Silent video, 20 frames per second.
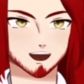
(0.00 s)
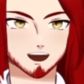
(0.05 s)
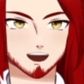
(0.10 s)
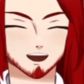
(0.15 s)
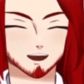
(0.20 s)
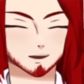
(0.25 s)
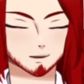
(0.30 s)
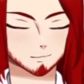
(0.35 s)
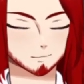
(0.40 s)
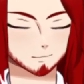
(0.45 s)

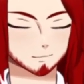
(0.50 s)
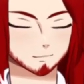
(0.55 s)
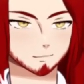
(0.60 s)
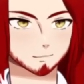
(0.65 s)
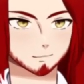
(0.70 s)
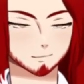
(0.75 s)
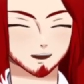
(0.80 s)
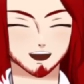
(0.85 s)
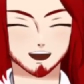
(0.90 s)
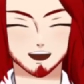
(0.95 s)
into your
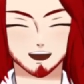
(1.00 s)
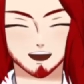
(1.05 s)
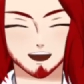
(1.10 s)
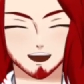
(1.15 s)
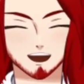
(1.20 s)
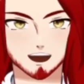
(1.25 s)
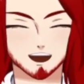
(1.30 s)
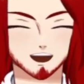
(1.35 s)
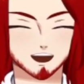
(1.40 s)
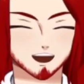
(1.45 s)
Twitch chat,
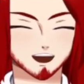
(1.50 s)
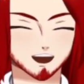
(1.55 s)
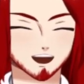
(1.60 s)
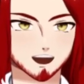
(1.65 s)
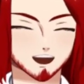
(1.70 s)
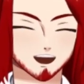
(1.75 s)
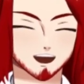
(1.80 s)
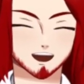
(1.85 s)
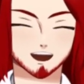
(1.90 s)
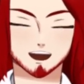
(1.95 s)
and
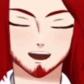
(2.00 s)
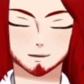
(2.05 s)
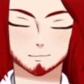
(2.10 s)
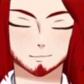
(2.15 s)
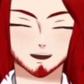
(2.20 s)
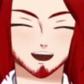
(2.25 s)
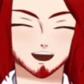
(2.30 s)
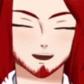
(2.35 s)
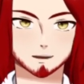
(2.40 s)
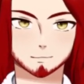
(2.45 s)
you're
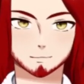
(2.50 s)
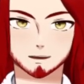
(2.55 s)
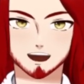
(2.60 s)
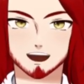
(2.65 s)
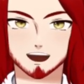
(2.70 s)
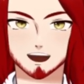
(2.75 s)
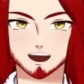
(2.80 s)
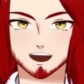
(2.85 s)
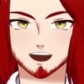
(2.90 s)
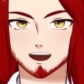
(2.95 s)
responsible for that
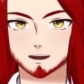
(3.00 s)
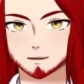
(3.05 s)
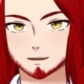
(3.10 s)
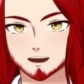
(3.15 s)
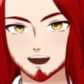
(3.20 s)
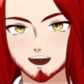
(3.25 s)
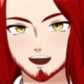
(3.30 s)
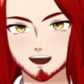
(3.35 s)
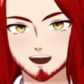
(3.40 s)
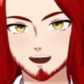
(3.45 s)
according
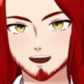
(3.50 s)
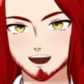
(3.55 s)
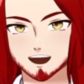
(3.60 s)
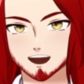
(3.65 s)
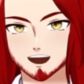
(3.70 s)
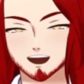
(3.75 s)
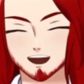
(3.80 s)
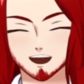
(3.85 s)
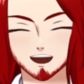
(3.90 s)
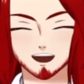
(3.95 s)
to
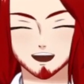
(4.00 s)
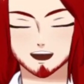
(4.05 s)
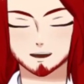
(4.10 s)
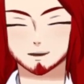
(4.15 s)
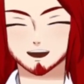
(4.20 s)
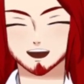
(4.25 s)
Twitch, which